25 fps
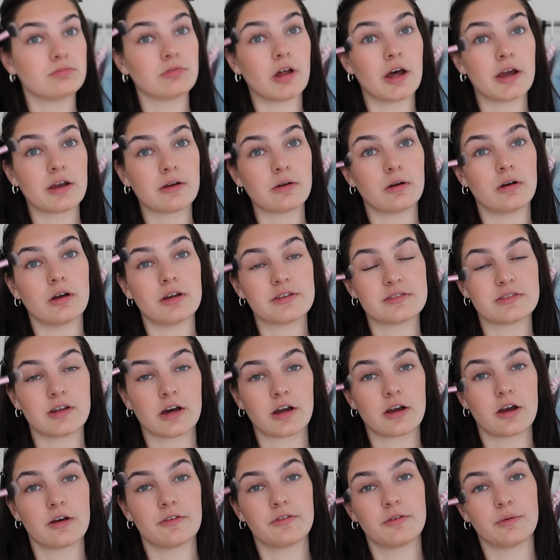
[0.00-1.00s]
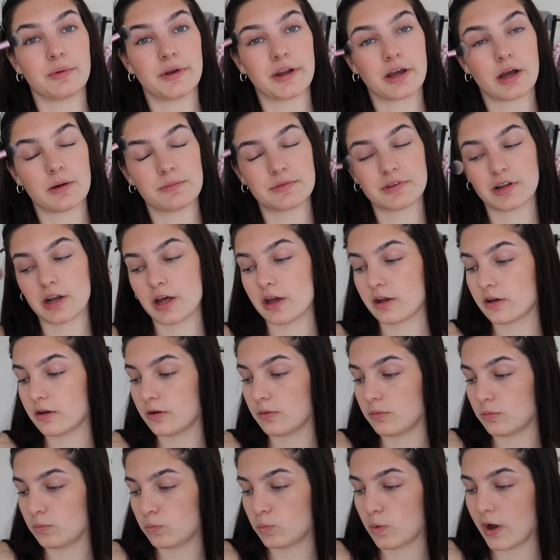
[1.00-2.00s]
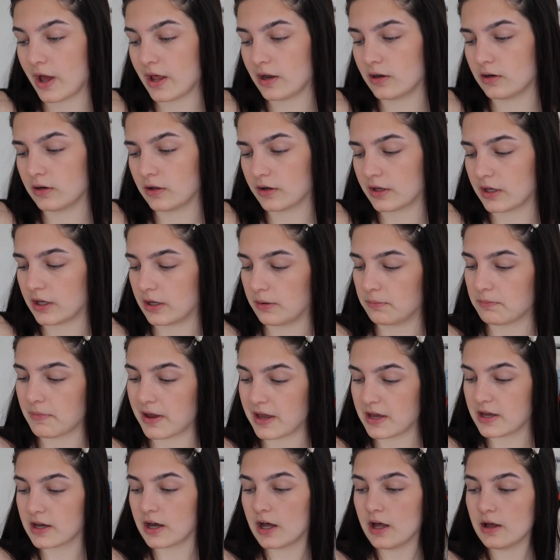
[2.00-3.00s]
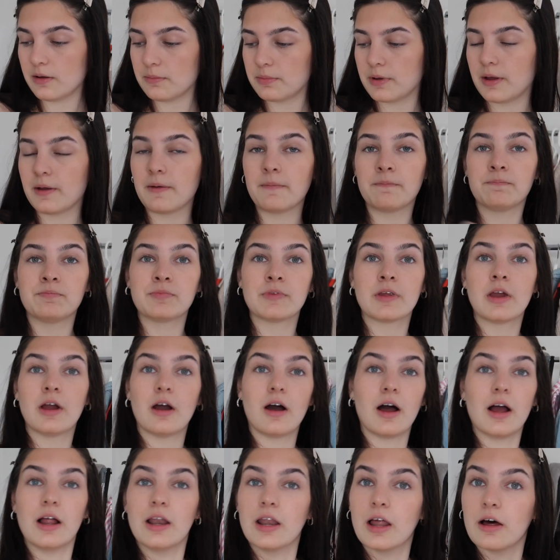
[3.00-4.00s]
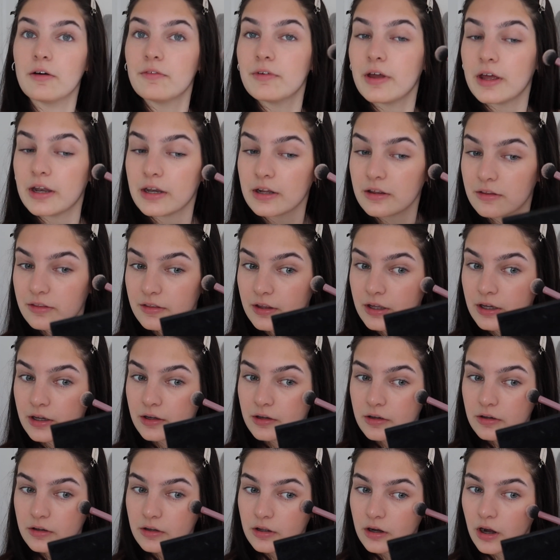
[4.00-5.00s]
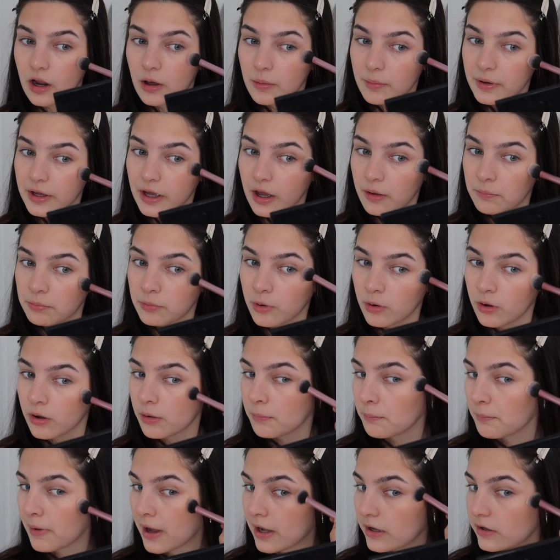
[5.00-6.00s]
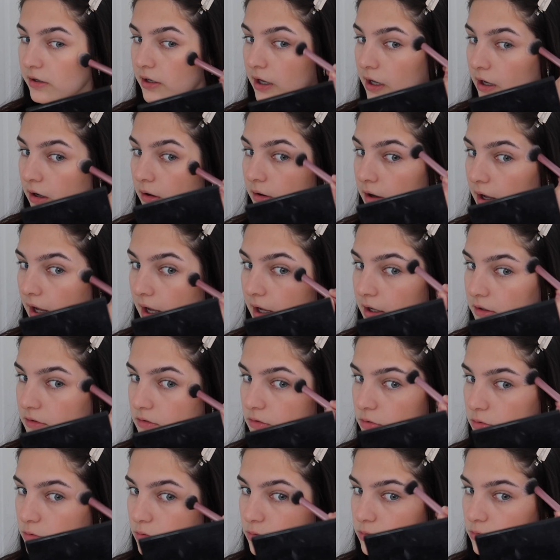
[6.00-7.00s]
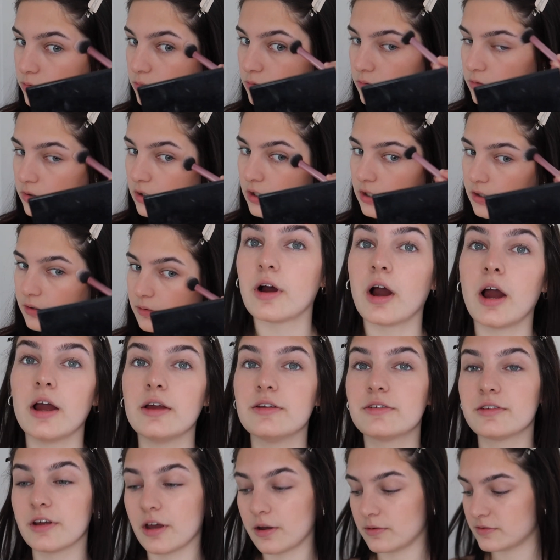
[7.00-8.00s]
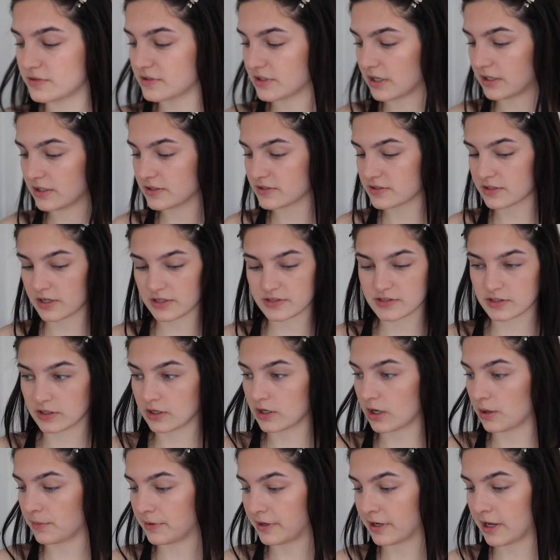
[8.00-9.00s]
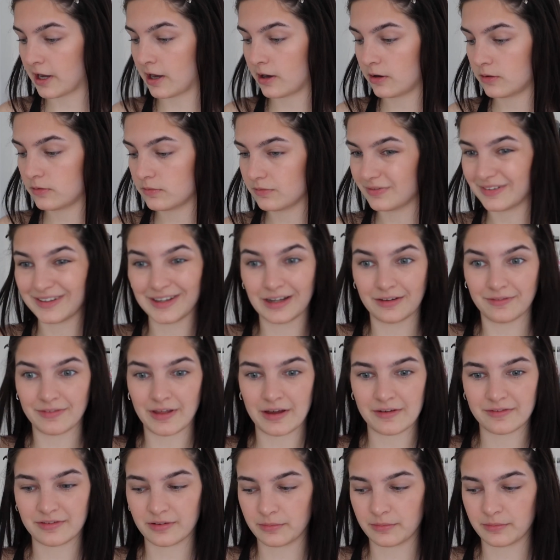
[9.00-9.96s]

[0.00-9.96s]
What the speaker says: like a sucker for when it comes to like wet looking makeup. I love anything glowy. I'm not a matte girl at all. Right, so skin is nice and glowy now. Love that